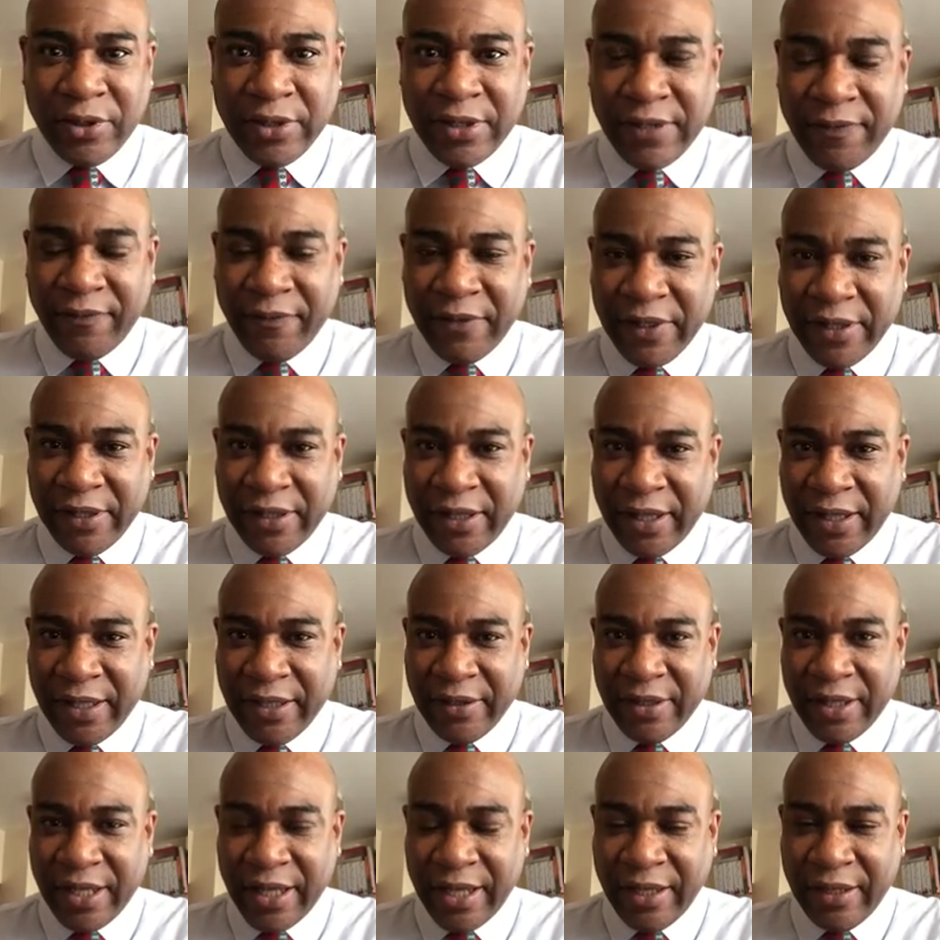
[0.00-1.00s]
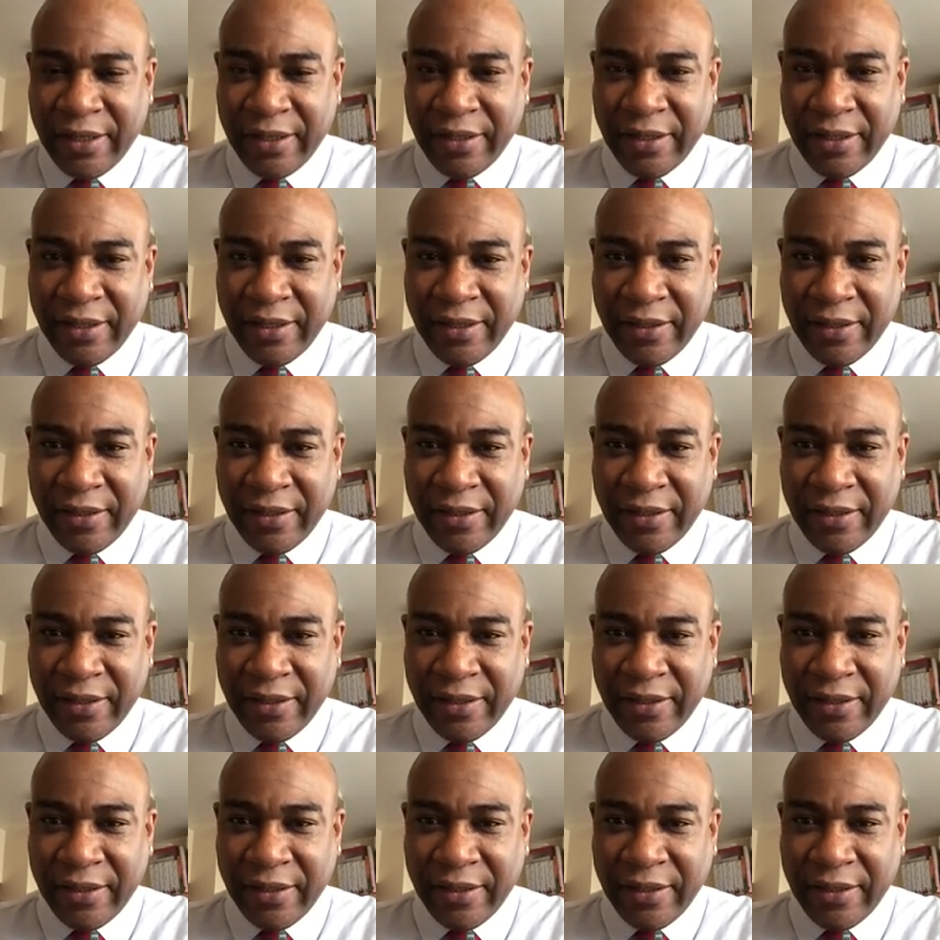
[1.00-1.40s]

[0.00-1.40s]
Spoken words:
or something like that.